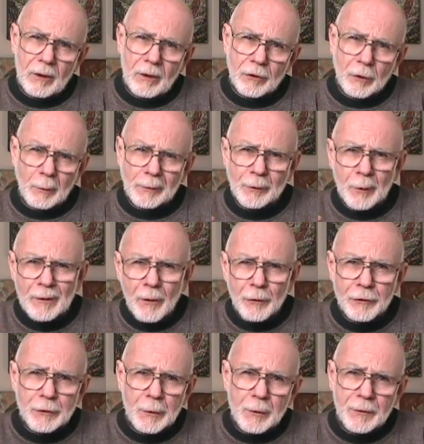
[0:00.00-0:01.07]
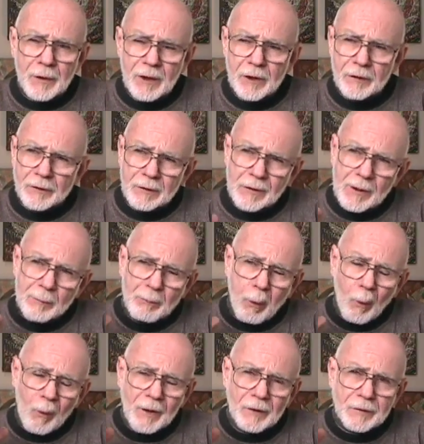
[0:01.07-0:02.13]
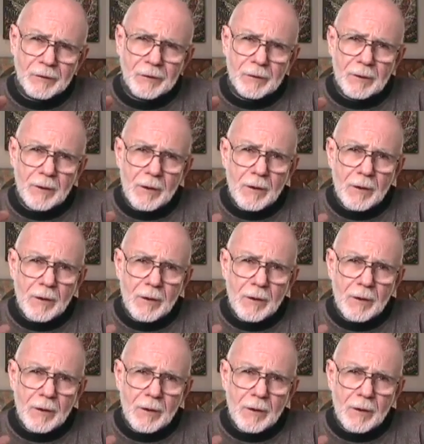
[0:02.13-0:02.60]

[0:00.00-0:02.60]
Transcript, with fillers: So between those two things, it points